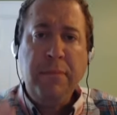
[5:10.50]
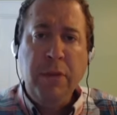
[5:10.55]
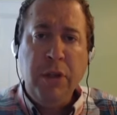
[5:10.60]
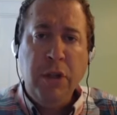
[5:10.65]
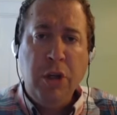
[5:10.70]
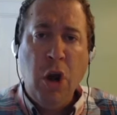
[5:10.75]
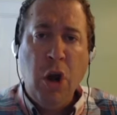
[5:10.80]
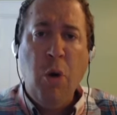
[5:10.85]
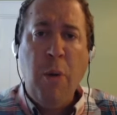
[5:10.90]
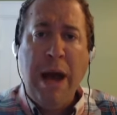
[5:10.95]

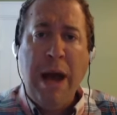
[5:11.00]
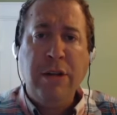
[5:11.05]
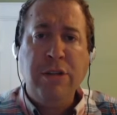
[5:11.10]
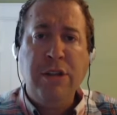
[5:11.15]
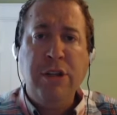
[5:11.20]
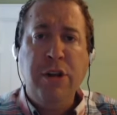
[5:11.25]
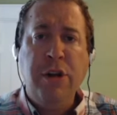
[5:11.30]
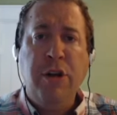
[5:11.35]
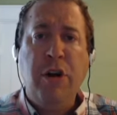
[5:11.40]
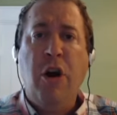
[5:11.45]
go out
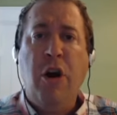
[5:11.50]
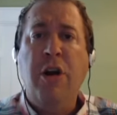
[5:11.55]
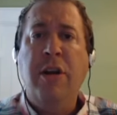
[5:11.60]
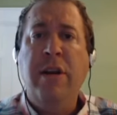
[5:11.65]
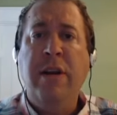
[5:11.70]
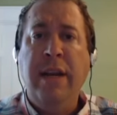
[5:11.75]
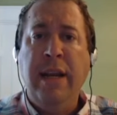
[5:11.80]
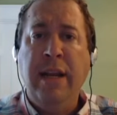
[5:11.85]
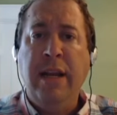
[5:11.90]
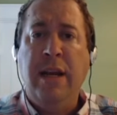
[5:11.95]
to your
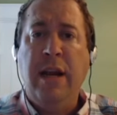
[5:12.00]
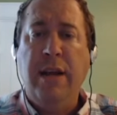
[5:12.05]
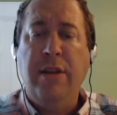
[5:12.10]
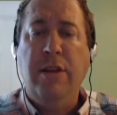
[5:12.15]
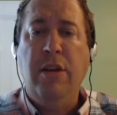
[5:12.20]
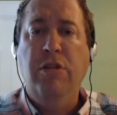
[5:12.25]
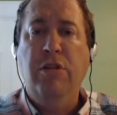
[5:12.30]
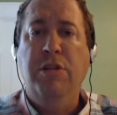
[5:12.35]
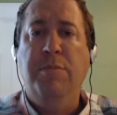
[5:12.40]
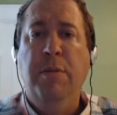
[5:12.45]
garden and cut
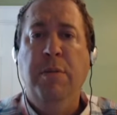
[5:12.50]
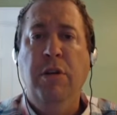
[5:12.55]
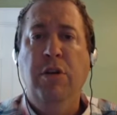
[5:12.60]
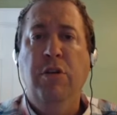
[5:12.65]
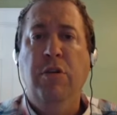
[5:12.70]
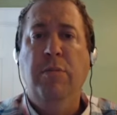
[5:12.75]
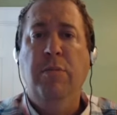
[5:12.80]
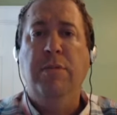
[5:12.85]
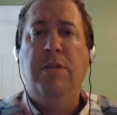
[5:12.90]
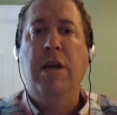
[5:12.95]
those
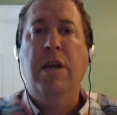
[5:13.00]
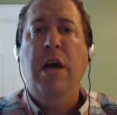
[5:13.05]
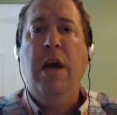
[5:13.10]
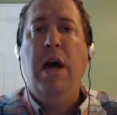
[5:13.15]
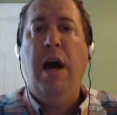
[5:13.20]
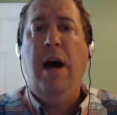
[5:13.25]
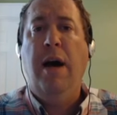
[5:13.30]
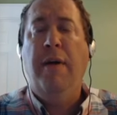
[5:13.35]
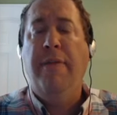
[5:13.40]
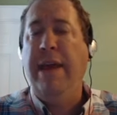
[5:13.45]
blooms.
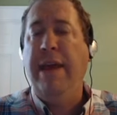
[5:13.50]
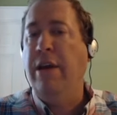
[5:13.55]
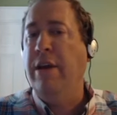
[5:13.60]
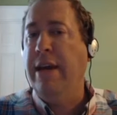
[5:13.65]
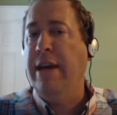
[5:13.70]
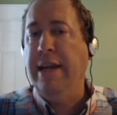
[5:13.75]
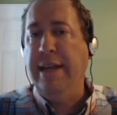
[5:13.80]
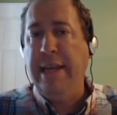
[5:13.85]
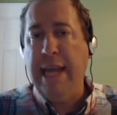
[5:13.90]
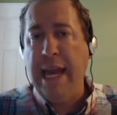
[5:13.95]
They
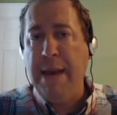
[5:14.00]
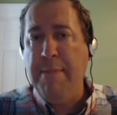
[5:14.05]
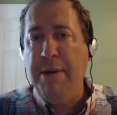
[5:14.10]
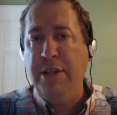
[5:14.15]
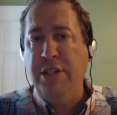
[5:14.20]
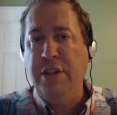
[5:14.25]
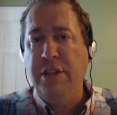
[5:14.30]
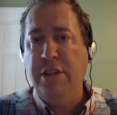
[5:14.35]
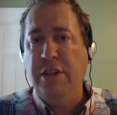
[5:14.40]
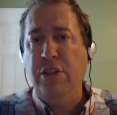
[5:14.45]
could get
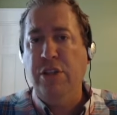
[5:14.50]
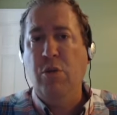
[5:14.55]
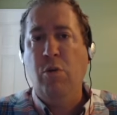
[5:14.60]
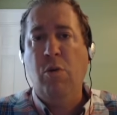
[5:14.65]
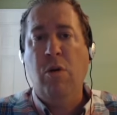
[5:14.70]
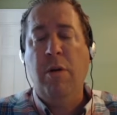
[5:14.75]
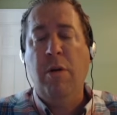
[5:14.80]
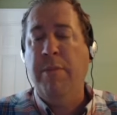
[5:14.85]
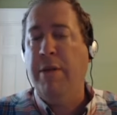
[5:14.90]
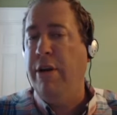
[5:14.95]
damaged in the
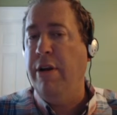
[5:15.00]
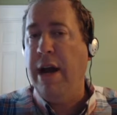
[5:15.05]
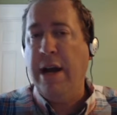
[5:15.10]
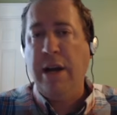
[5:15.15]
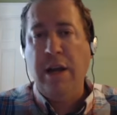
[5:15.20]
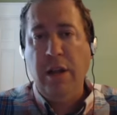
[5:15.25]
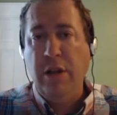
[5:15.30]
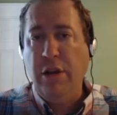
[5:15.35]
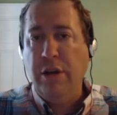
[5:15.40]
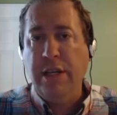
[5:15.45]
storm. They're
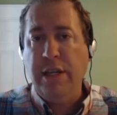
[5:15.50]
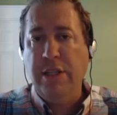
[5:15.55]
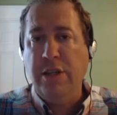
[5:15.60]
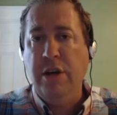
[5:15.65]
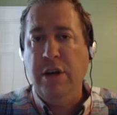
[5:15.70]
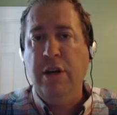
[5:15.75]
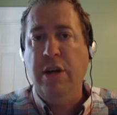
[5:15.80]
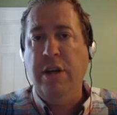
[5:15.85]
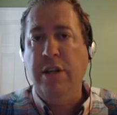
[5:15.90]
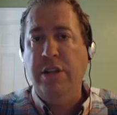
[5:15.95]
not going to look as
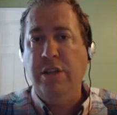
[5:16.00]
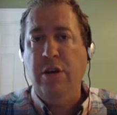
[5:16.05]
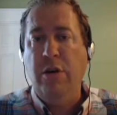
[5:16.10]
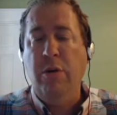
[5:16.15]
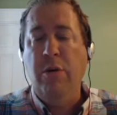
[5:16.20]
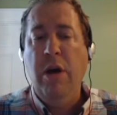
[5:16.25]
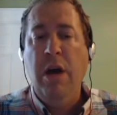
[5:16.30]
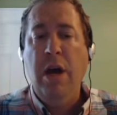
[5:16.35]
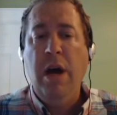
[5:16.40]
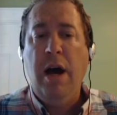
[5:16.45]
good.
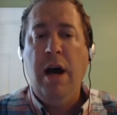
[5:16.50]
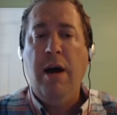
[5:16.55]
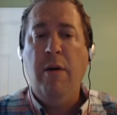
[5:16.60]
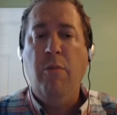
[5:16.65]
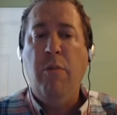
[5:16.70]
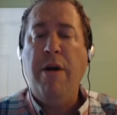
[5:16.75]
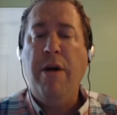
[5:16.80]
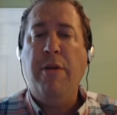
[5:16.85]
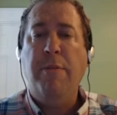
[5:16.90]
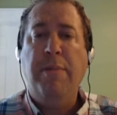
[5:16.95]
So
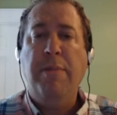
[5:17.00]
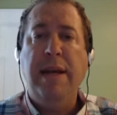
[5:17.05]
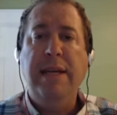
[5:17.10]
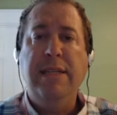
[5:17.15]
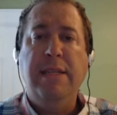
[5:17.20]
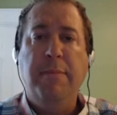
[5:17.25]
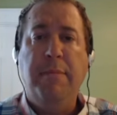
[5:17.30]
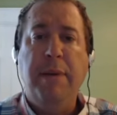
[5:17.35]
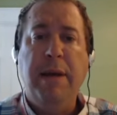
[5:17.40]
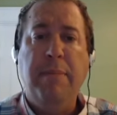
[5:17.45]
weather
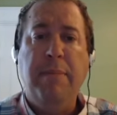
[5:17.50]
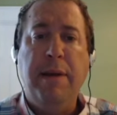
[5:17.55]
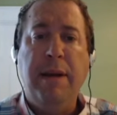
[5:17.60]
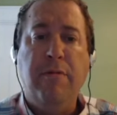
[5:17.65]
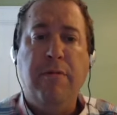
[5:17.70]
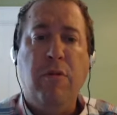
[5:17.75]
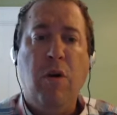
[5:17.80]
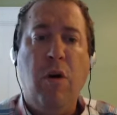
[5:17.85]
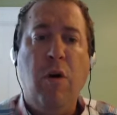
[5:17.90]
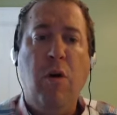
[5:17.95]
plays a
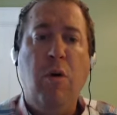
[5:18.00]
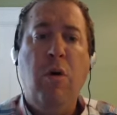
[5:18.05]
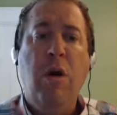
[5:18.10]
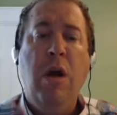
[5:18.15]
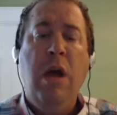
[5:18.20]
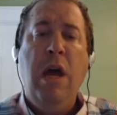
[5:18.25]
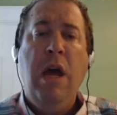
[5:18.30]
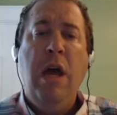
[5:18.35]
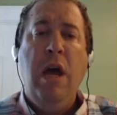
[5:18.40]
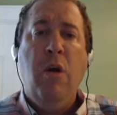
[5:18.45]
big role.
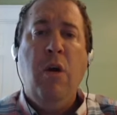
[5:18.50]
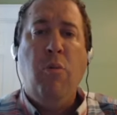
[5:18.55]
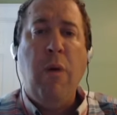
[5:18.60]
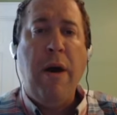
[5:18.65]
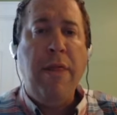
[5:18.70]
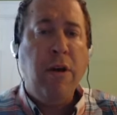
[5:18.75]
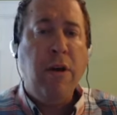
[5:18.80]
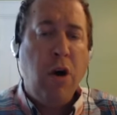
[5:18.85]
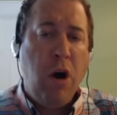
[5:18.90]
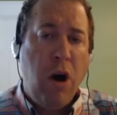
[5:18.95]

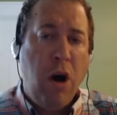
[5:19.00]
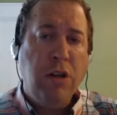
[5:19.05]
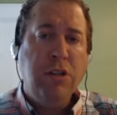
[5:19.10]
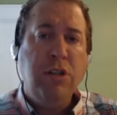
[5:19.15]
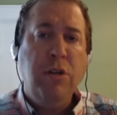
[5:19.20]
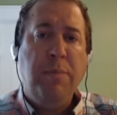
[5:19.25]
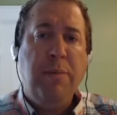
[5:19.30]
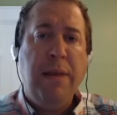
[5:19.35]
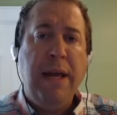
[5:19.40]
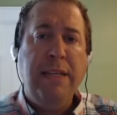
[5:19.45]
Weather
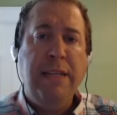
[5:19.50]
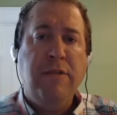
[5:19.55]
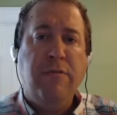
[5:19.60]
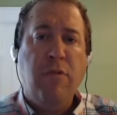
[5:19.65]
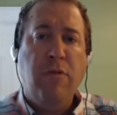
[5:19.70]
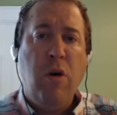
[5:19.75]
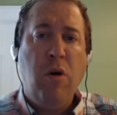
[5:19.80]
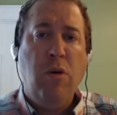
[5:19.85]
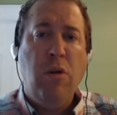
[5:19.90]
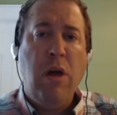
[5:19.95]
also plays a
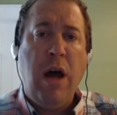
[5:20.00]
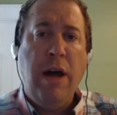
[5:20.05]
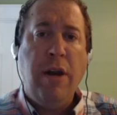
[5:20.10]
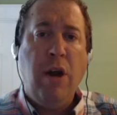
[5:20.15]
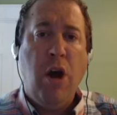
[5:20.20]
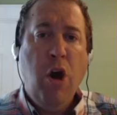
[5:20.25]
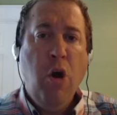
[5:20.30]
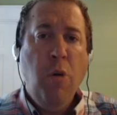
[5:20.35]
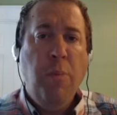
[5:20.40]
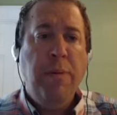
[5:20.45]
role on
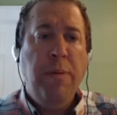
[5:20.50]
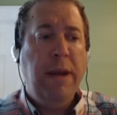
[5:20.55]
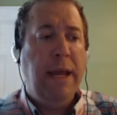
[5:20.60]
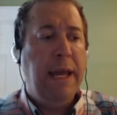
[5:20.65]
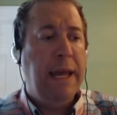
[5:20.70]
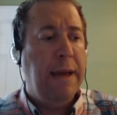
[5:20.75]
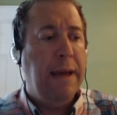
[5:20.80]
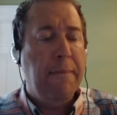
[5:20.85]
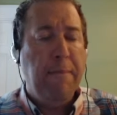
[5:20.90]
opening.